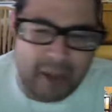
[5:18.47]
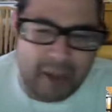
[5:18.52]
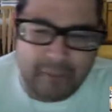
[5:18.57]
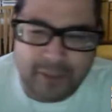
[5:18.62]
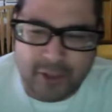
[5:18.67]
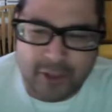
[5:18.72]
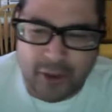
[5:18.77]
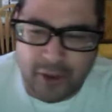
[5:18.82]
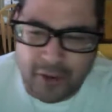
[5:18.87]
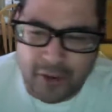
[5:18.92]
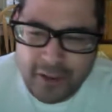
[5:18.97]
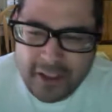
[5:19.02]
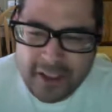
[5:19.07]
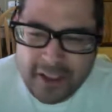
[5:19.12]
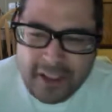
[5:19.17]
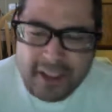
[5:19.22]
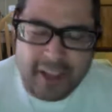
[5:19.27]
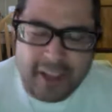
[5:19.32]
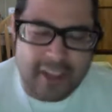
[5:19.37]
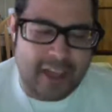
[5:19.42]
So
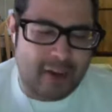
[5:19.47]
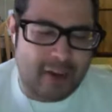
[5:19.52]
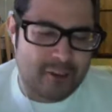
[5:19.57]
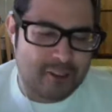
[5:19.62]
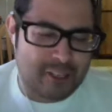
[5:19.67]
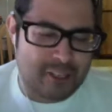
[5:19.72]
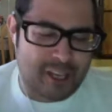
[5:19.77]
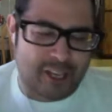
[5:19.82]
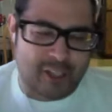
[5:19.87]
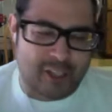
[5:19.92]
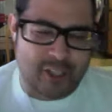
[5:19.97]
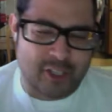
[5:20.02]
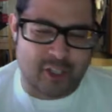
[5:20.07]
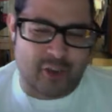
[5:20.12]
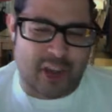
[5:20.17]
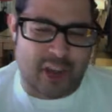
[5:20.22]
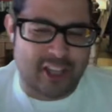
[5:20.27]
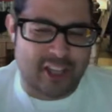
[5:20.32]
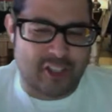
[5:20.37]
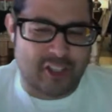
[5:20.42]
that was a little
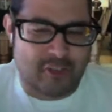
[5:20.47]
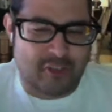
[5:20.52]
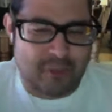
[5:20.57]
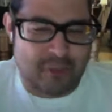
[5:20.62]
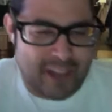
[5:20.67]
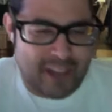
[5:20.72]
strange to me.